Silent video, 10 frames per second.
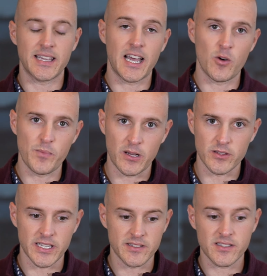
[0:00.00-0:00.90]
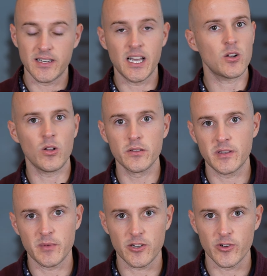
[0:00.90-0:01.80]
and outbound leads, not all of
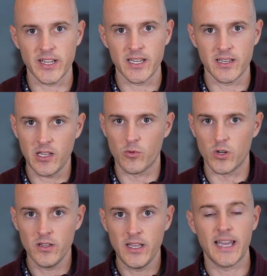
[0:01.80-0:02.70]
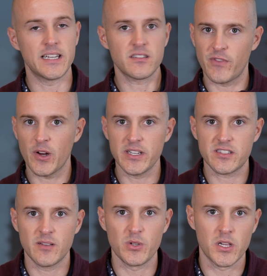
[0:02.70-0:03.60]
them are created equal. And as a very
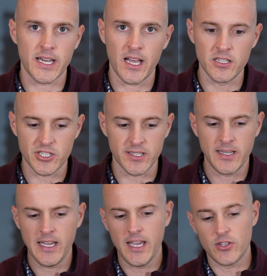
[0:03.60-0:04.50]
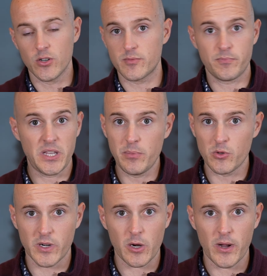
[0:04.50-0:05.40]
simple analogy, your
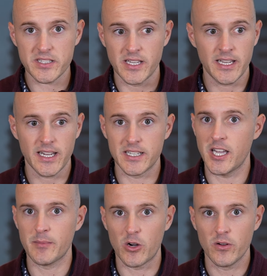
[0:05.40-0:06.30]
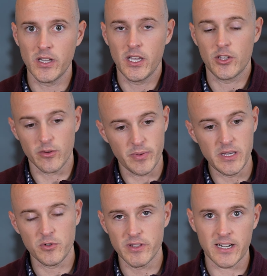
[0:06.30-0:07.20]
people requesting a demo, your
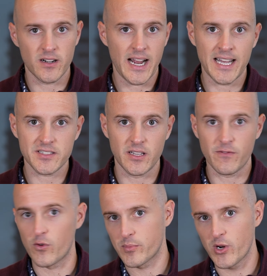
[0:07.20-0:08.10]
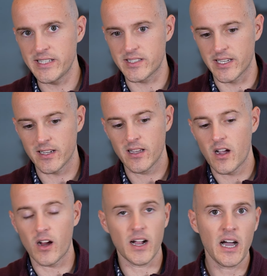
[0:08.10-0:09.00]
people that are asking for pricing,
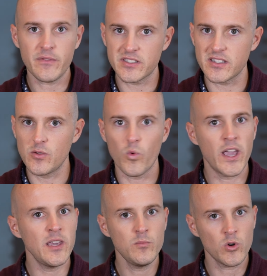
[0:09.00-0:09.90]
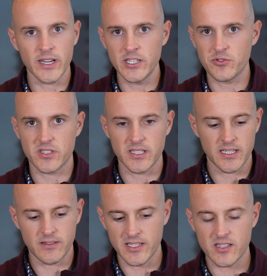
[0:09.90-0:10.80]
are obviously way more
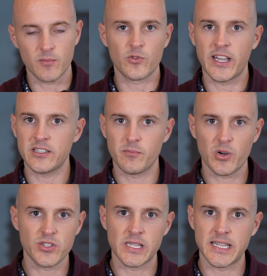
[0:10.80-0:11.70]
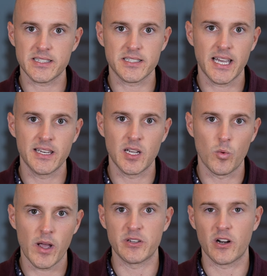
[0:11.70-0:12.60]
interested than some random person that's attending a
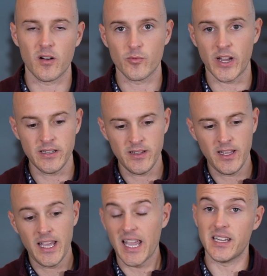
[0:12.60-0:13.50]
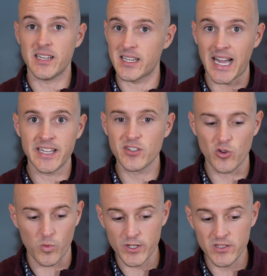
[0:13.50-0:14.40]
webinar, right? And in an
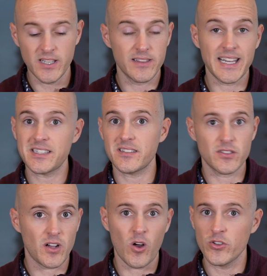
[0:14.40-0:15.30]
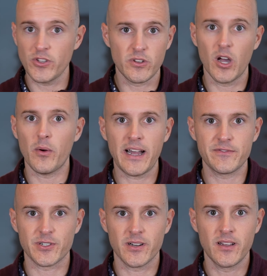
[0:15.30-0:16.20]
ideal world, that's all you'd go
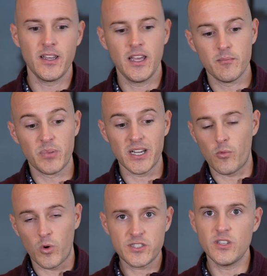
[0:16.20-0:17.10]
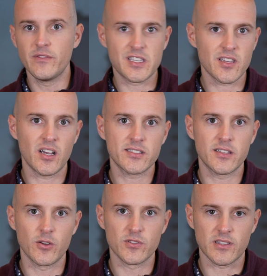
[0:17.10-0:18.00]
after. But once you've
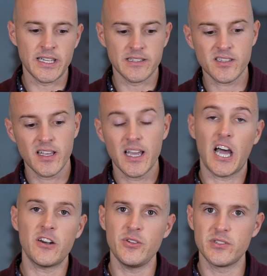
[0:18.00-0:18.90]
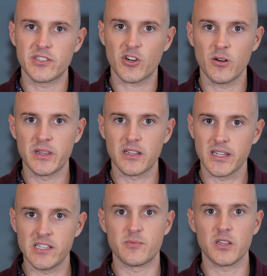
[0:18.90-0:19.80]
exhausted those leads, how do you determine the
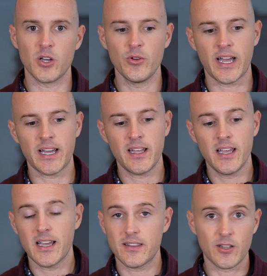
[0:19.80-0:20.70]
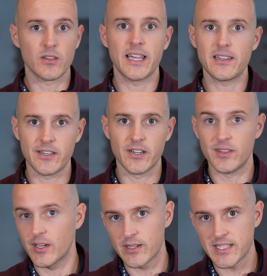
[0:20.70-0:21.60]
leads below that, their
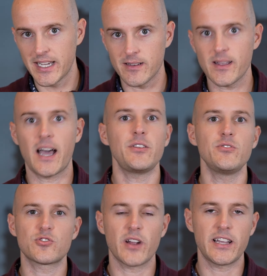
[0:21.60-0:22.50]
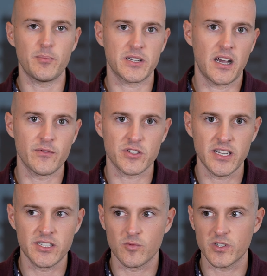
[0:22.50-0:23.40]
likelihood, their intent? How do you strike up a
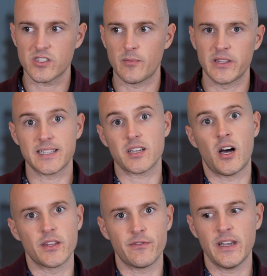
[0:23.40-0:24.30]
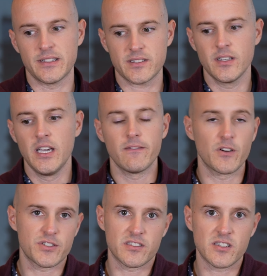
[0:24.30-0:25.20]
conversation with someone that's on the fence
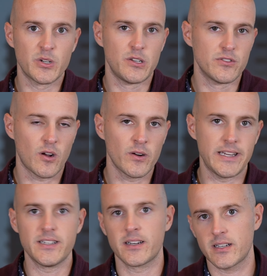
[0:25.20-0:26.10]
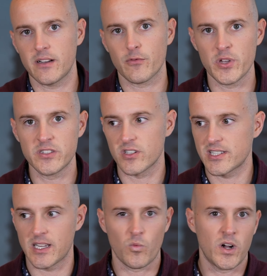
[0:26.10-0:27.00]
versus someone who's already done enough research
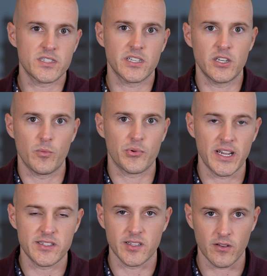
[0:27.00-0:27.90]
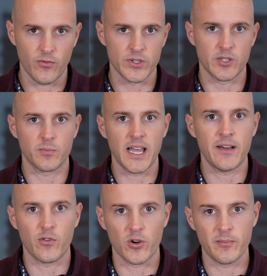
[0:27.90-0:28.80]
and wants to know pricing for your
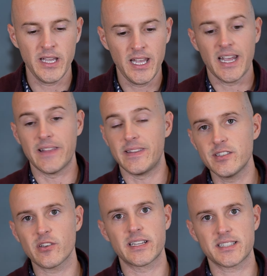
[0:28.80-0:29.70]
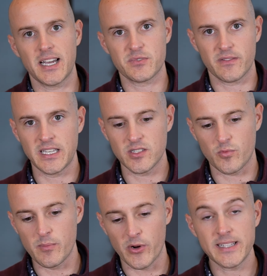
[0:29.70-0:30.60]
platform? And these are the types of things
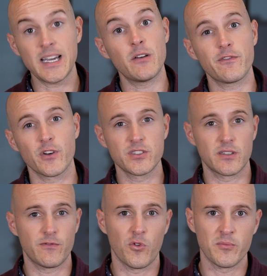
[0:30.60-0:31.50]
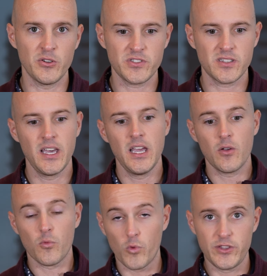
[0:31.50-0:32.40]
we break down first and foremost
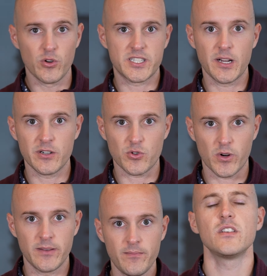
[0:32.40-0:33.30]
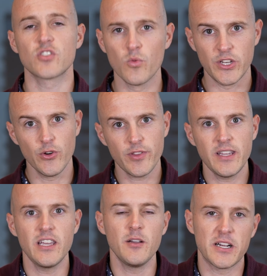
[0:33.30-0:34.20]
with your territory. So when you're
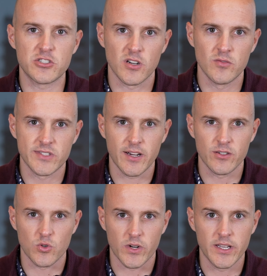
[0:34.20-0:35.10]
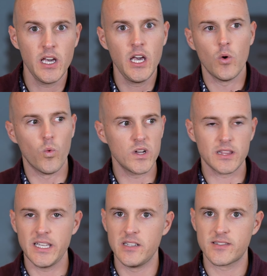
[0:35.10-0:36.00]
thinking about your own territory, what
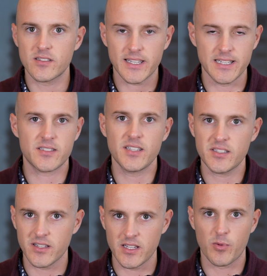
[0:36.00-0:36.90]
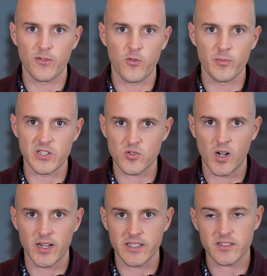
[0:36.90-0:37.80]
leads consistently perform the
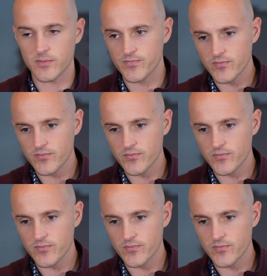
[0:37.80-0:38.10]
strongest?